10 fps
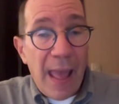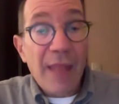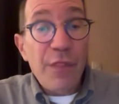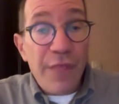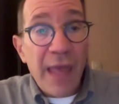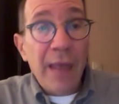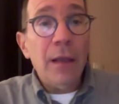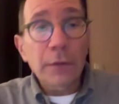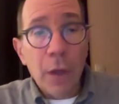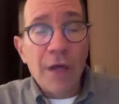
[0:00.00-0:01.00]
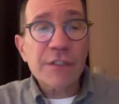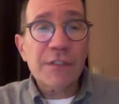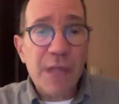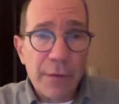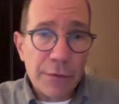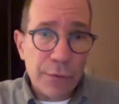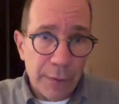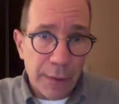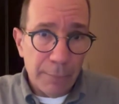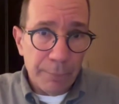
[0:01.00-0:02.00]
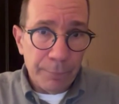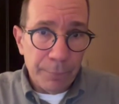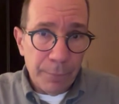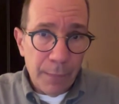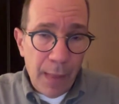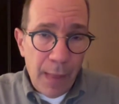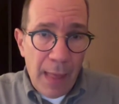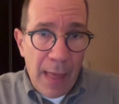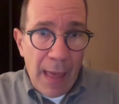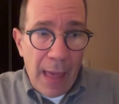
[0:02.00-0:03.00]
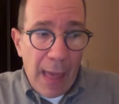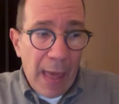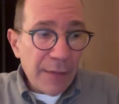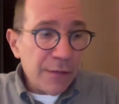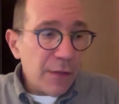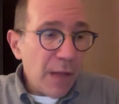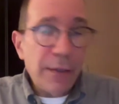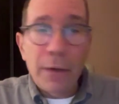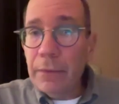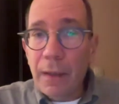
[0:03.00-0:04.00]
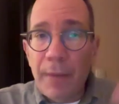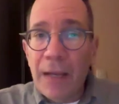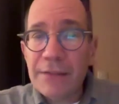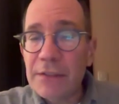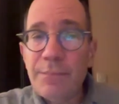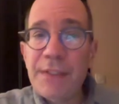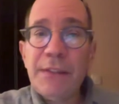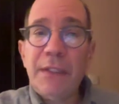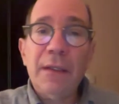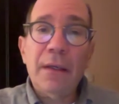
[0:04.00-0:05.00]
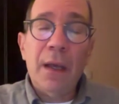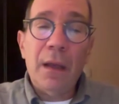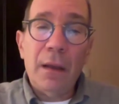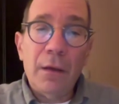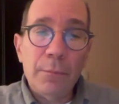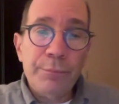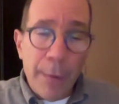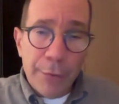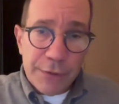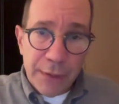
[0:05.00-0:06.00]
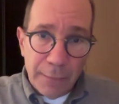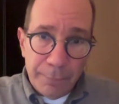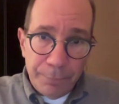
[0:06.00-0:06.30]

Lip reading: And they lost territory. And I know Hamas is busy boasting.